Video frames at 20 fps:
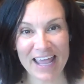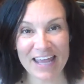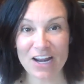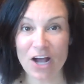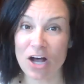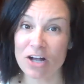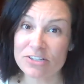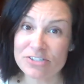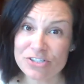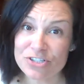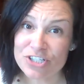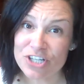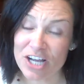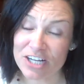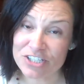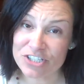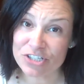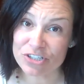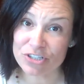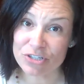and also
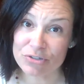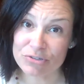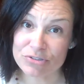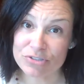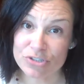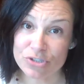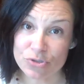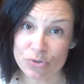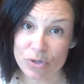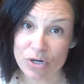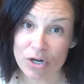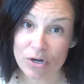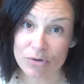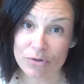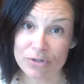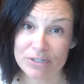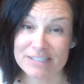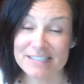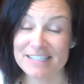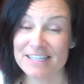talk to your local store
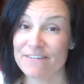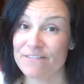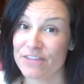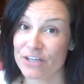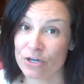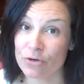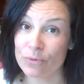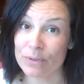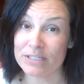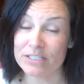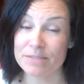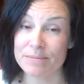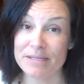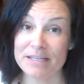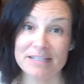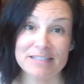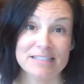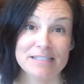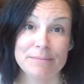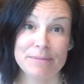owner and see if they're going to be
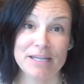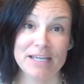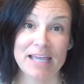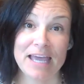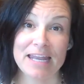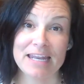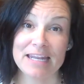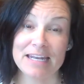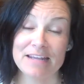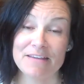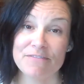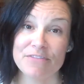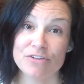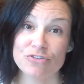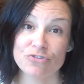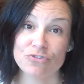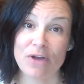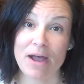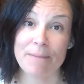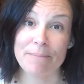exhibiting at any of the
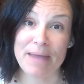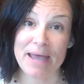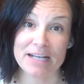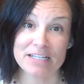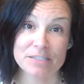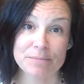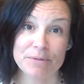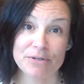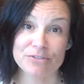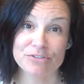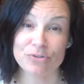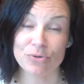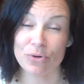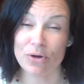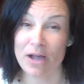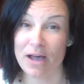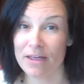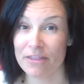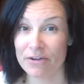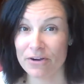Scrap Expos
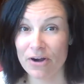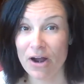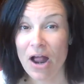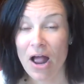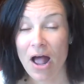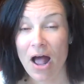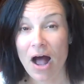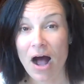or other